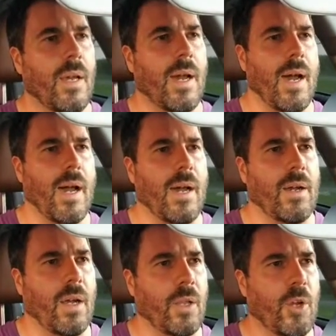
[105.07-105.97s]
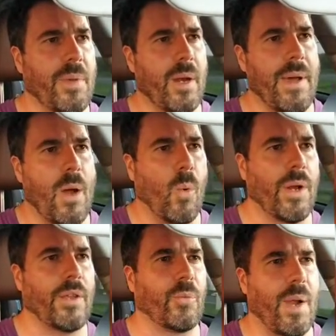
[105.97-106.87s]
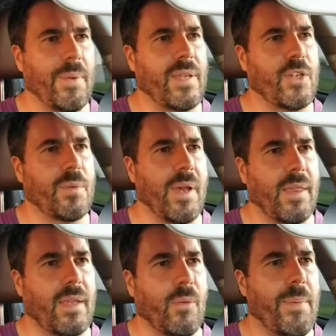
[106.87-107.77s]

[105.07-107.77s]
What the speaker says: a little bit about what is repetition method.